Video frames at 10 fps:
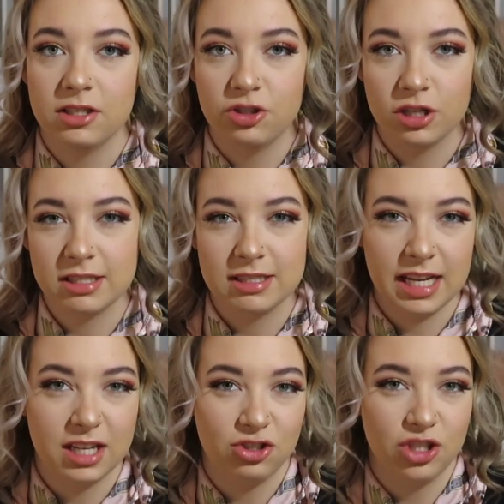and it starts as
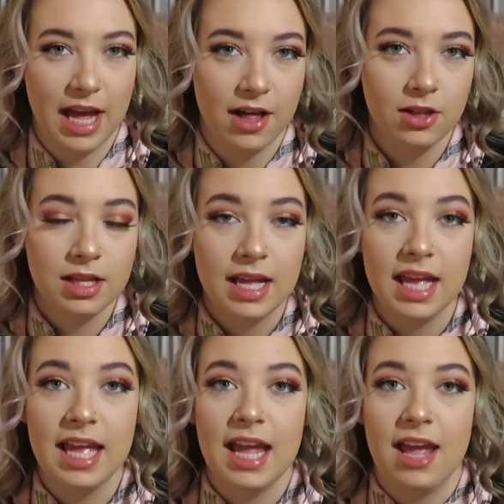like a gel,
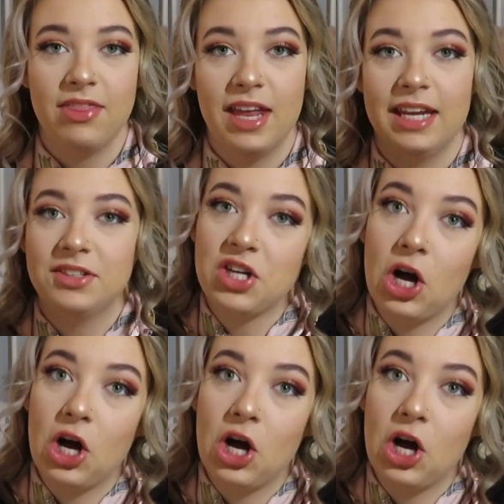and then it